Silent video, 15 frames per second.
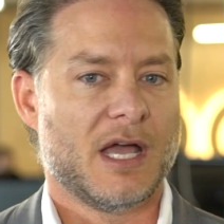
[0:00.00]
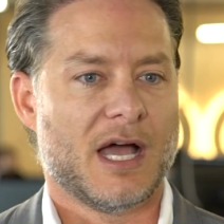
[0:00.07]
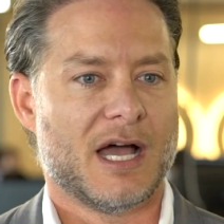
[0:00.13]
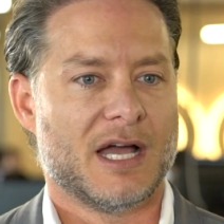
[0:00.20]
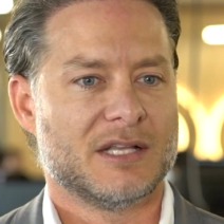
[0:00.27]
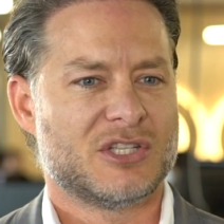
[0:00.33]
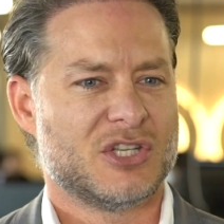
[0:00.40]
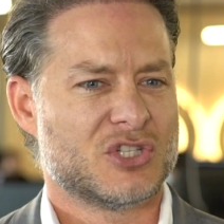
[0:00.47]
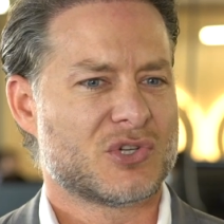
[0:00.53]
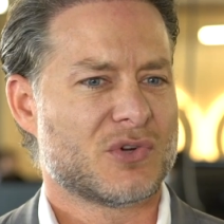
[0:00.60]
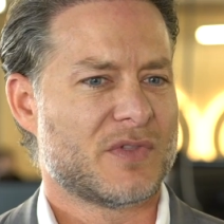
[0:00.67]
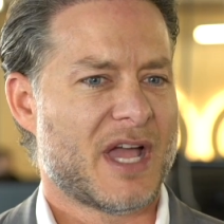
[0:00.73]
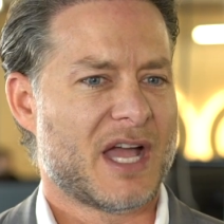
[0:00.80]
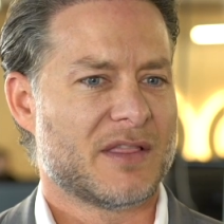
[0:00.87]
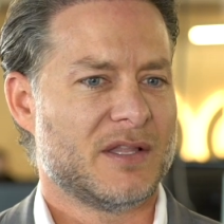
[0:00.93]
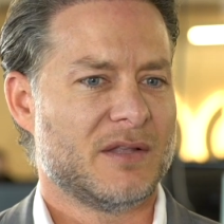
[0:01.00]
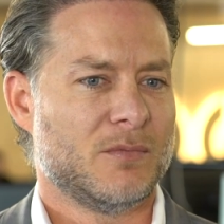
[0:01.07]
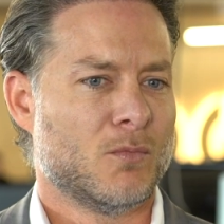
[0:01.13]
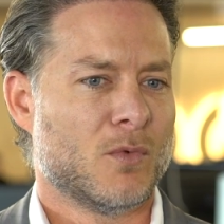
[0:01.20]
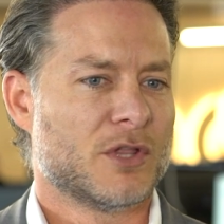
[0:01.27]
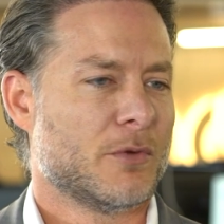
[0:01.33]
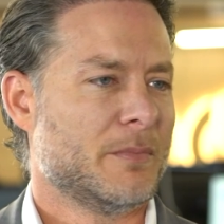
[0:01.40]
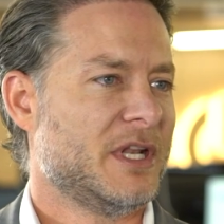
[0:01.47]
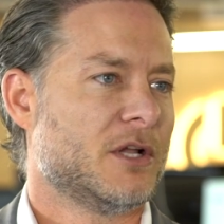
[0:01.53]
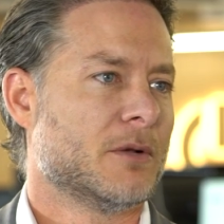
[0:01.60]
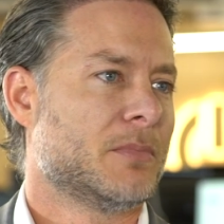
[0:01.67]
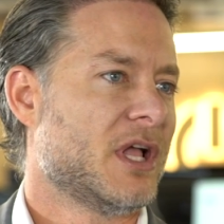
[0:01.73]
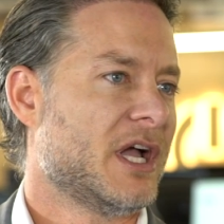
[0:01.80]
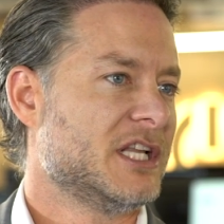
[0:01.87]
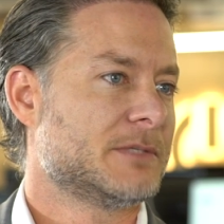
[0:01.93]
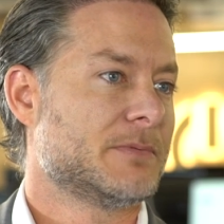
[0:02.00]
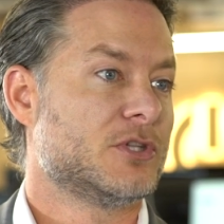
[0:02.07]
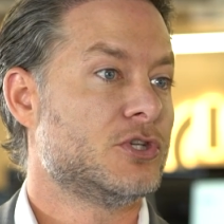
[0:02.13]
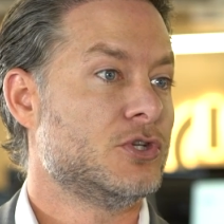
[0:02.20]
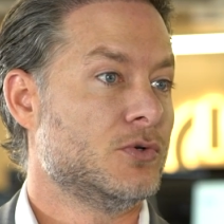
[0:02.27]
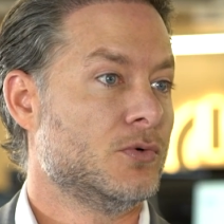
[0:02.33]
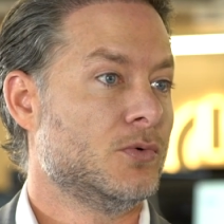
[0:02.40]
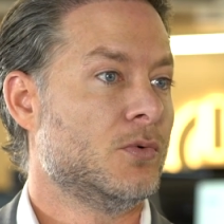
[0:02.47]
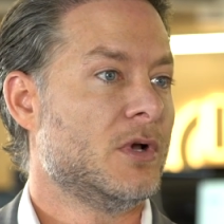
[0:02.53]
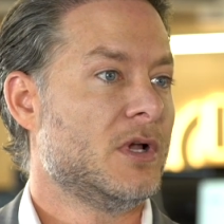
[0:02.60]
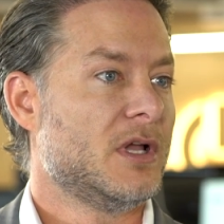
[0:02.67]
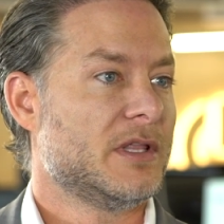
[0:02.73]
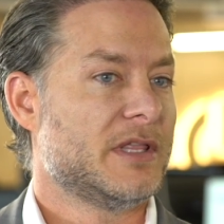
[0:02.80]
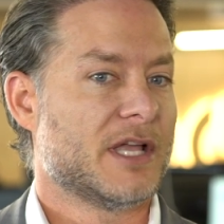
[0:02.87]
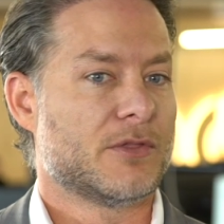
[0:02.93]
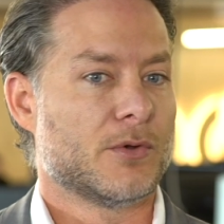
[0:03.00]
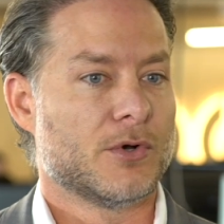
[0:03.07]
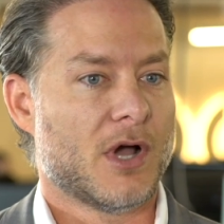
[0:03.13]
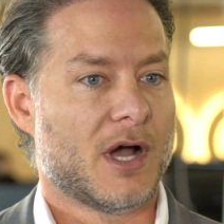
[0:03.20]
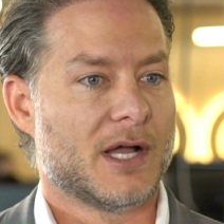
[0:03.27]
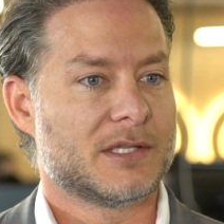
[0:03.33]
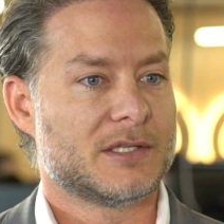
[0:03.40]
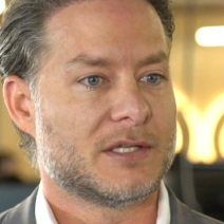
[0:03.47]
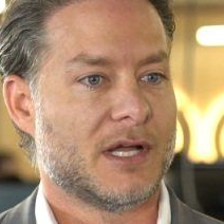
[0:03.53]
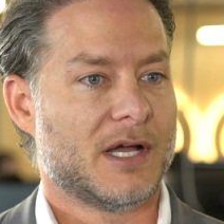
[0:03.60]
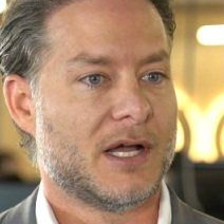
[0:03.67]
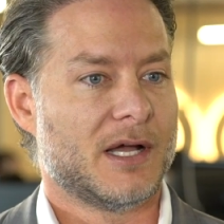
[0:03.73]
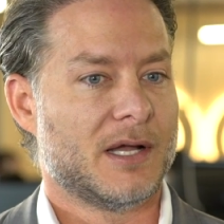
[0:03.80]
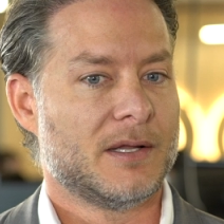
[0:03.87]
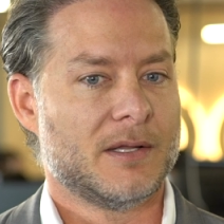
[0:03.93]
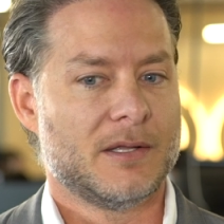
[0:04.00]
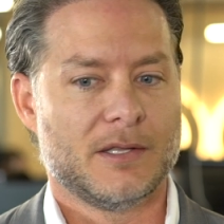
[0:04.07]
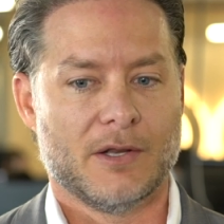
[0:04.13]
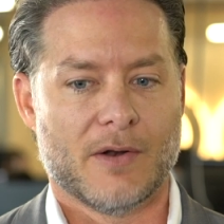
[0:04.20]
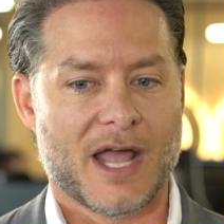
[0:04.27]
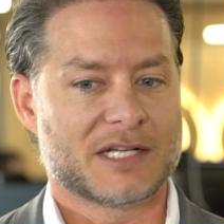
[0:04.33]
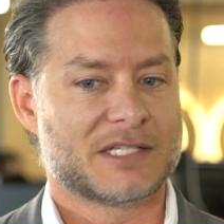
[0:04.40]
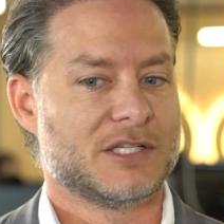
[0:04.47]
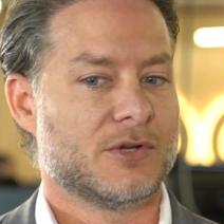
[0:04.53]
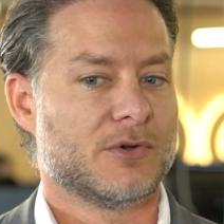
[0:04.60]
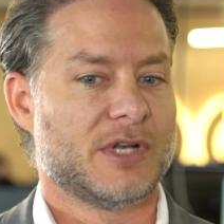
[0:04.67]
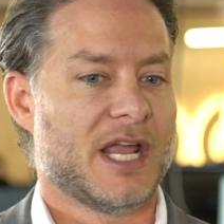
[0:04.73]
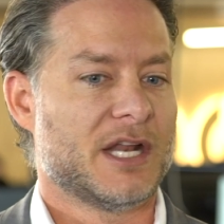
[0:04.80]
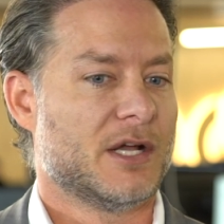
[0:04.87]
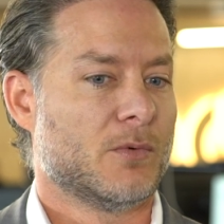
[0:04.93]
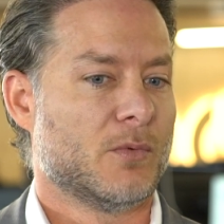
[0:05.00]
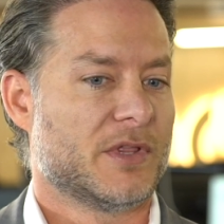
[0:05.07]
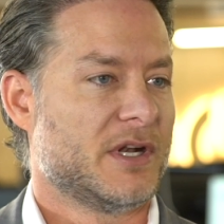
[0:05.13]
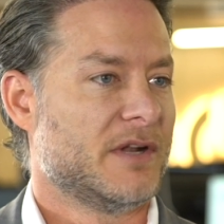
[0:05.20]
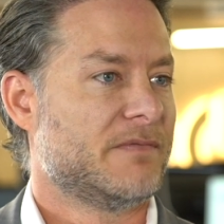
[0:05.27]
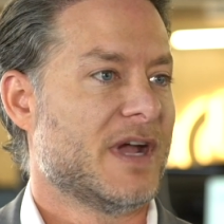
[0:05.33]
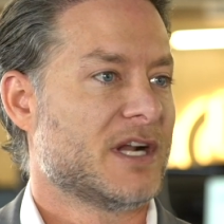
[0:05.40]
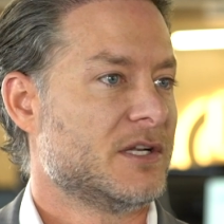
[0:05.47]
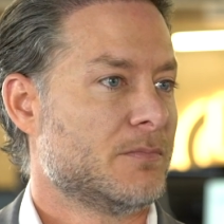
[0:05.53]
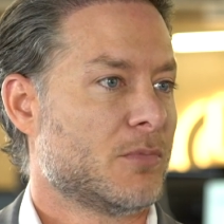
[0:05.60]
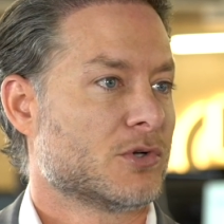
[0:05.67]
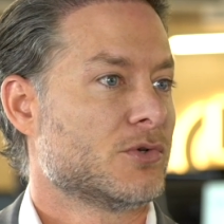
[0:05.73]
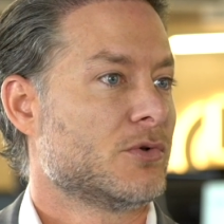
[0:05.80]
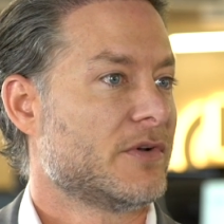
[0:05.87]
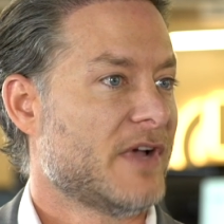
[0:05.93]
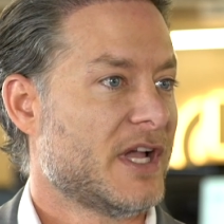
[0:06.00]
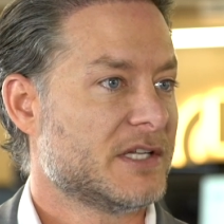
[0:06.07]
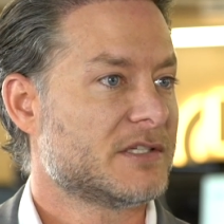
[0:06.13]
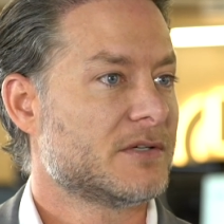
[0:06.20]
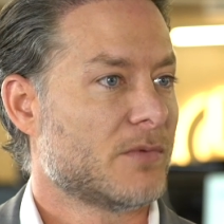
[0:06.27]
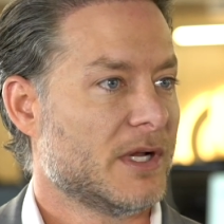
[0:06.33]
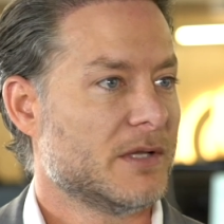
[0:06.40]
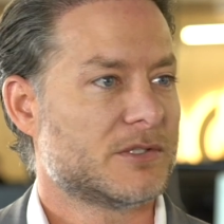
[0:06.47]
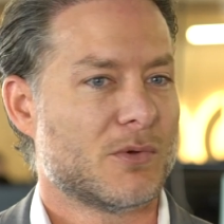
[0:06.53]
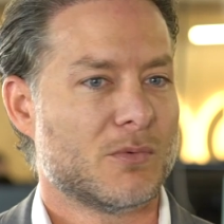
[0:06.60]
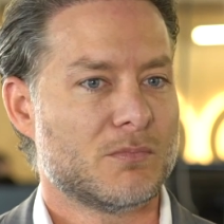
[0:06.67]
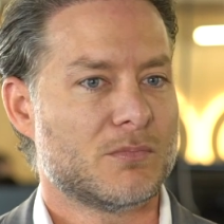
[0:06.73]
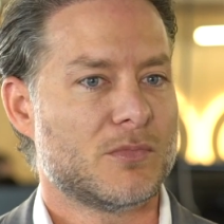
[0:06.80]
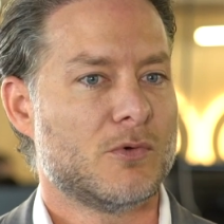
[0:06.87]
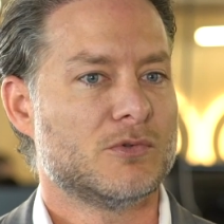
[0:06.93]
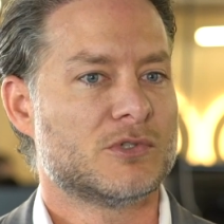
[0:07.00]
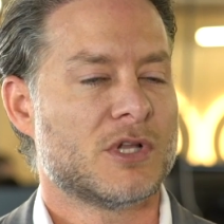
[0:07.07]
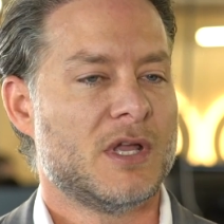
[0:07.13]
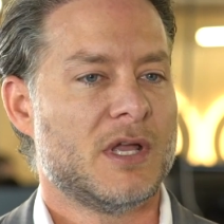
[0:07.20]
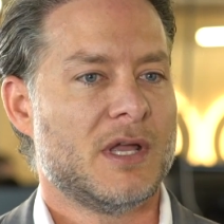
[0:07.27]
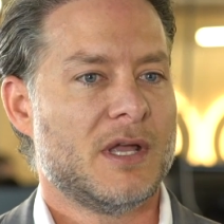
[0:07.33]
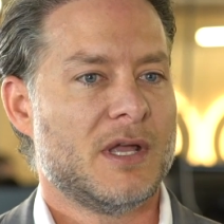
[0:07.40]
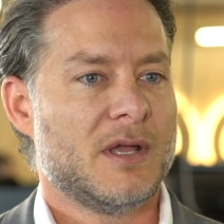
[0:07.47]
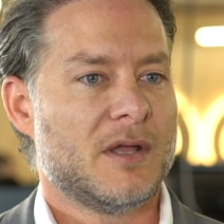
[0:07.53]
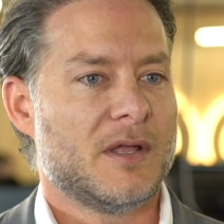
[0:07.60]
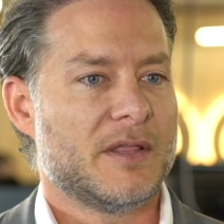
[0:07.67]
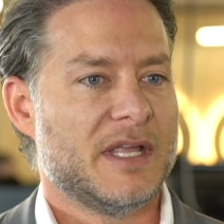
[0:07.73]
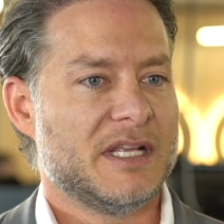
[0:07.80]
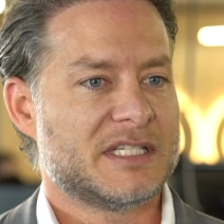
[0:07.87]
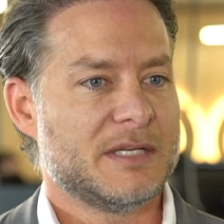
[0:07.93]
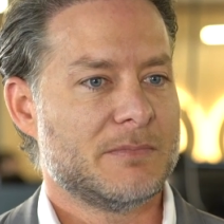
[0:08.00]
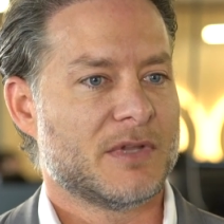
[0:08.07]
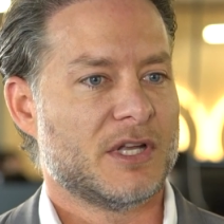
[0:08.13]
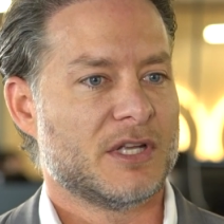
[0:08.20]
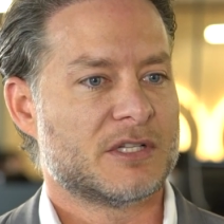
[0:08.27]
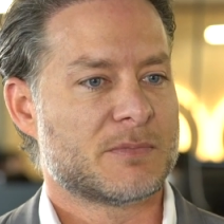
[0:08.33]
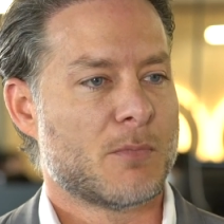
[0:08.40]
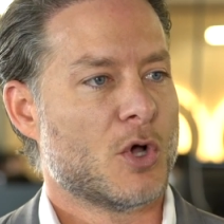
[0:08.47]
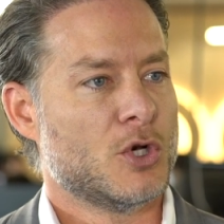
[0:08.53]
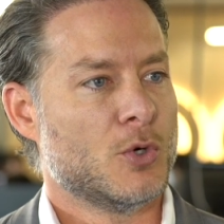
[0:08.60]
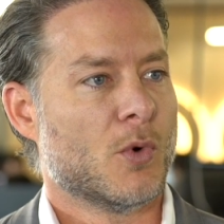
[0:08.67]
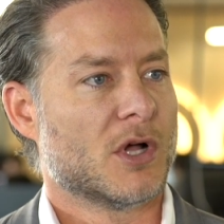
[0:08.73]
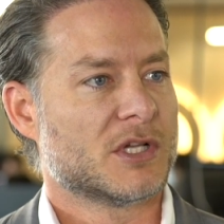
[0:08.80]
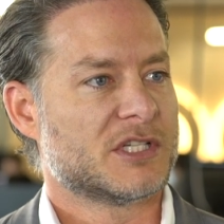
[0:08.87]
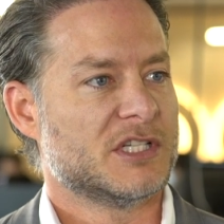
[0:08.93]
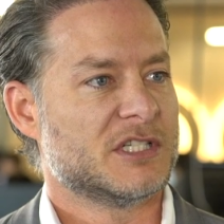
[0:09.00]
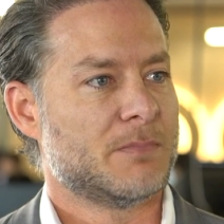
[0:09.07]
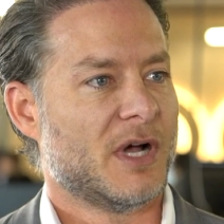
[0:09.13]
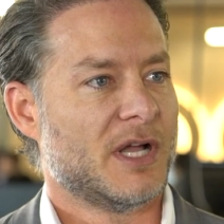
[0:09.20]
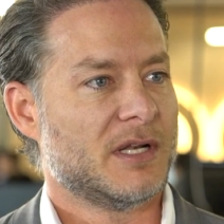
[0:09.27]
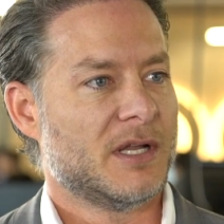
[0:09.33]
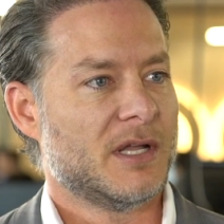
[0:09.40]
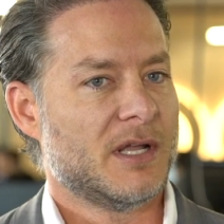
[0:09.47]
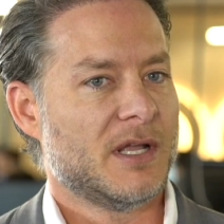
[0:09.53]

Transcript: to ensure that, one, they're meeting compliance, but two, that they're not accessing your data with an infected personal device, right? So those, they seem like small nuances, but